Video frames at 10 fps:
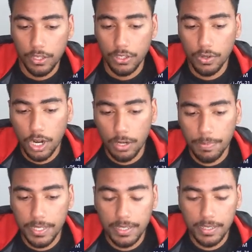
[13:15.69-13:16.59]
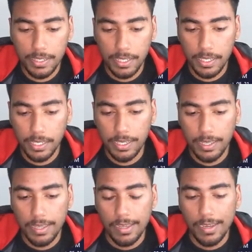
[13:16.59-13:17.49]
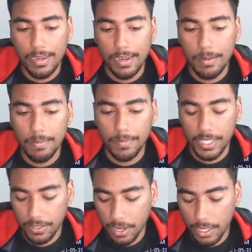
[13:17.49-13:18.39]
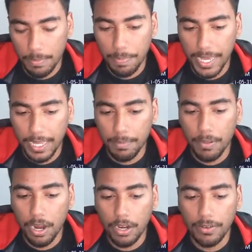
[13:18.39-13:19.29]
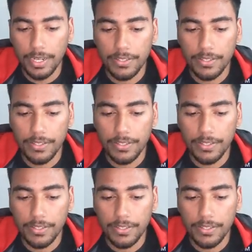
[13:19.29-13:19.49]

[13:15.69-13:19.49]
So RPC, um, let's call it ping and pong, right?